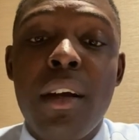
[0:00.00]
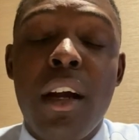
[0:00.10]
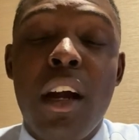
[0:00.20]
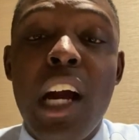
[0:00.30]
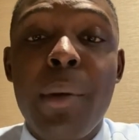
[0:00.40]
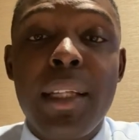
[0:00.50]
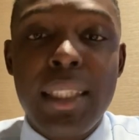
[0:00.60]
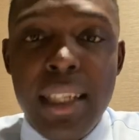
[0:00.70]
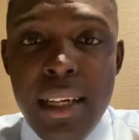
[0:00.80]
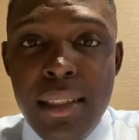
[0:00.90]
carbon
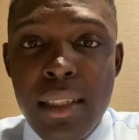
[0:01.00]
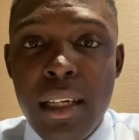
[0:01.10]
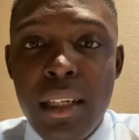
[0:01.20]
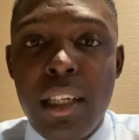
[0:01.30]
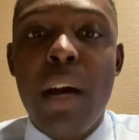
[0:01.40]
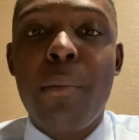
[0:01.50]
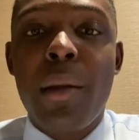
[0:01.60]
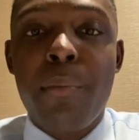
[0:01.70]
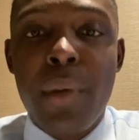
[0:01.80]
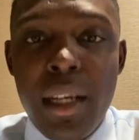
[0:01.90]
dioxide,
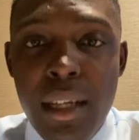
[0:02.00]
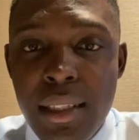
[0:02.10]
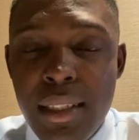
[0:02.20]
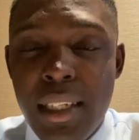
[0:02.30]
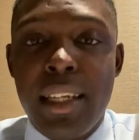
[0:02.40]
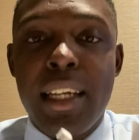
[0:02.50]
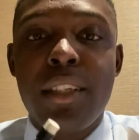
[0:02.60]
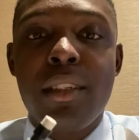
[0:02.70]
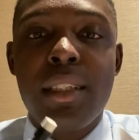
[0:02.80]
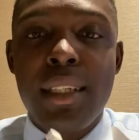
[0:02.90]
carbon monoxide,
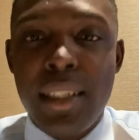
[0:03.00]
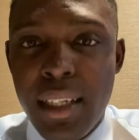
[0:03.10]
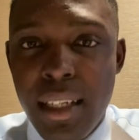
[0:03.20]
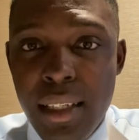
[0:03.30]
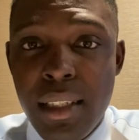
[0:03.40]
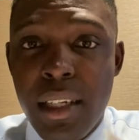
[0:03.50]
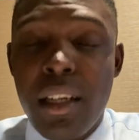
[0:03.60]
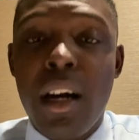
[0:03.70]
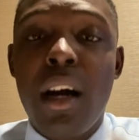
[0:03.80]
nitrogen dioxide,